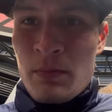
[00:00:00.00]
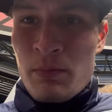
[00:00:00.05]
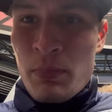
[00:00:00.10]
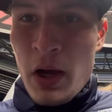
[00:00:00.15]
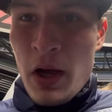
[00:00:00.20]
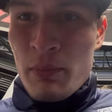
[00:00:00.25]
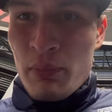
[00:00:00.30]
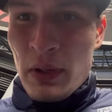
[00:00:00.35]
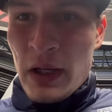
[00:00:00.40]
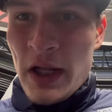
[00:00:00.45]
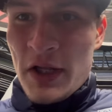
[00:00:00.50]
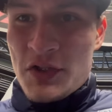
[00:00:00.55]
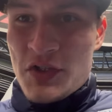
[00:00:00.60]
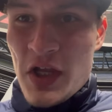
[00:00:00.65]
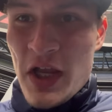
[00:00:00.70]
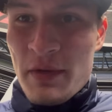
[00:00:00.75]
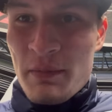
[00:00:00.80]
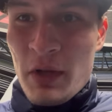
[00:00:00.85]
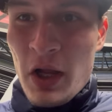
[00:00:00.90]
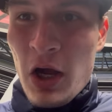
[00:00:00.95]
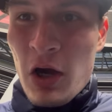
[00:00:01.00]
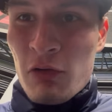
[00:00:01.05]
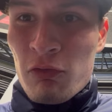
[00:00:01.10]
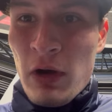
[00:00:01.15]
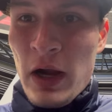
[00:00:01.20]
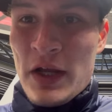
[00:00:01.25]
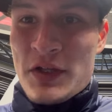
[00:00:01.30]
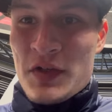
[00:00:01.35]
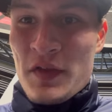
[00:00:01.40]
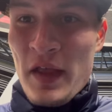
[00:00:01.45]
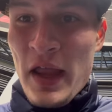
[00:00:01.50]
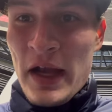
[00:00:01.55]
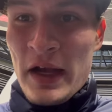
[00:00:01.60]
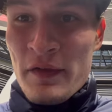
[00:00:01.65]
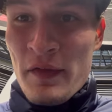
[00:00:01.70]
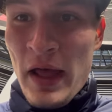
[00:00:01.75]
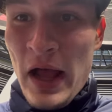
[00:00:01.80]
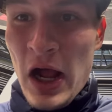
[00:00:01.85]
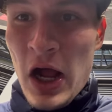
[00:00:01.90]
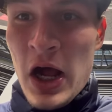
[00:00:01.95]
But a brilliant team goal right at the end
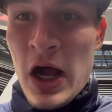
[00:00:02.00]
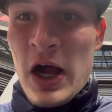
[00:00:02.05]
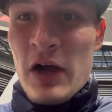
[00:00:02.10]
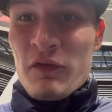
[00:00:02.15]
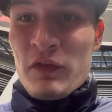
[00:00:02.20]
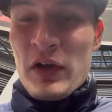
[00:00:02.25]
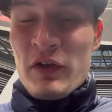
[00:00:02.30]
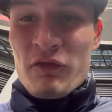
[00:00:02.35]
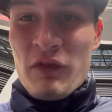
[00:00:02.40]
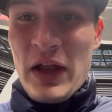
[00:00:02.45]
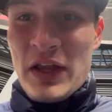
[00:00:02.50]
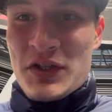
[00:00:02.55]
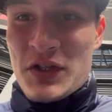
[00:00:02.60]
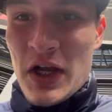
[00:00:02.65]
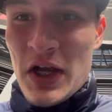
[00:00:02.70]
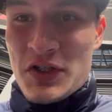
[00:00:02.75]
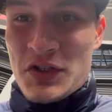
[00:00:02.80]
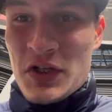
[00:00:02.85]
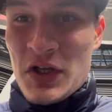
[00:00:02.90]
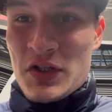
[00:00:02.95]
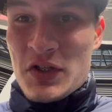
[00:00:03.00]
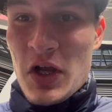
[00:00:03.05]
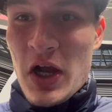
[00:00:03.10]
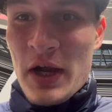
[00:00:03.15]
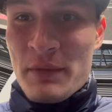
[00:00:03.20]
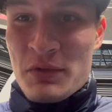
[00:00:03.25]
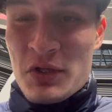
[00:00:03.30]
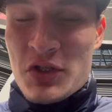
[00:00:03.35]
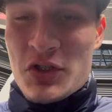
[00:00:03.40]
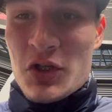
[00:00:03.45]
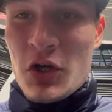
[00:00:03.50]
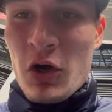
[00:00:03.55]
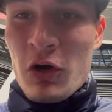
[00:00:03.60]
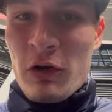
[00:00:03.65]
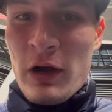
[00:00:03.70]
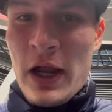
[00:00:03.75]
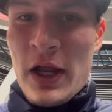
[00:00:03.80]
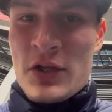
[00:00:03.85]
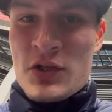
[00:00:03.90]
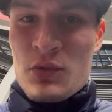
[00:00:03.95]
of that half, and a fantastic time to
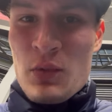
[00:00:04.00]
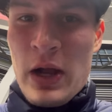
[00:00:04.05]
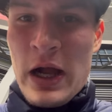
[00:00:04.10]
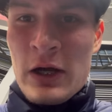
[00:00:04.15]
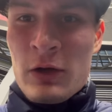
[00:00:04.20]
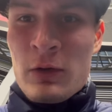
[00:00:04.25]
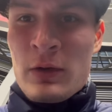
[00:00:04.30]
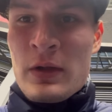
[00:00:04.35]
score it as well.